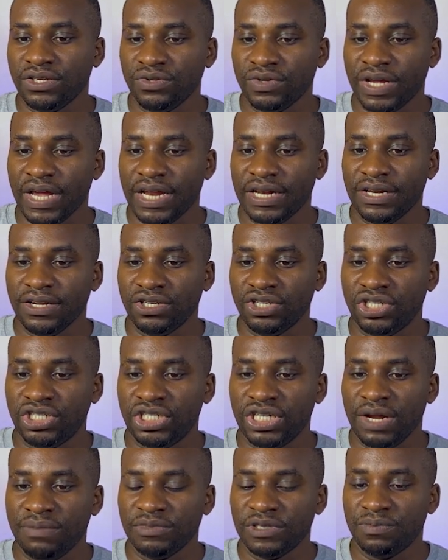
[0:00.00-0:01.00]
You get the
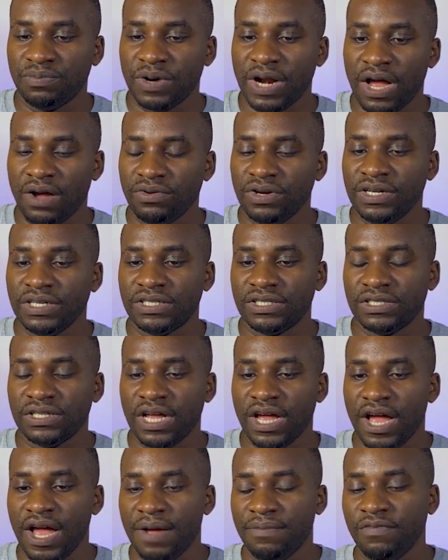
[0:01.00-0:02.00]
James Brown is
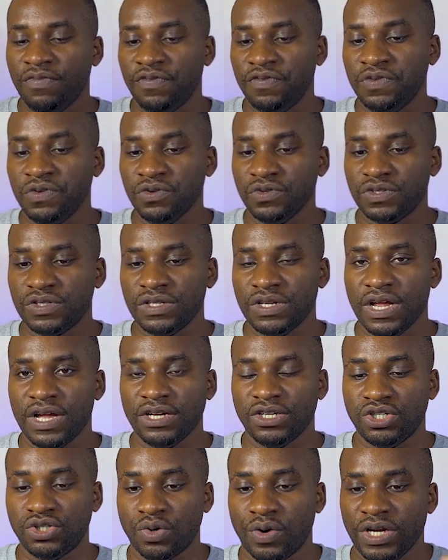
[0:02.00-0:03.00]
fused, they are
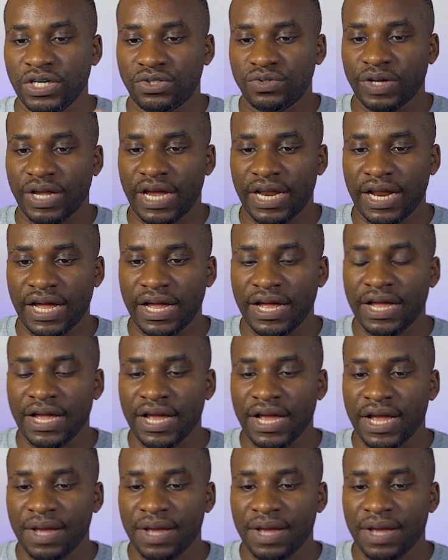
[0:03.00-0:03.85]
joined together,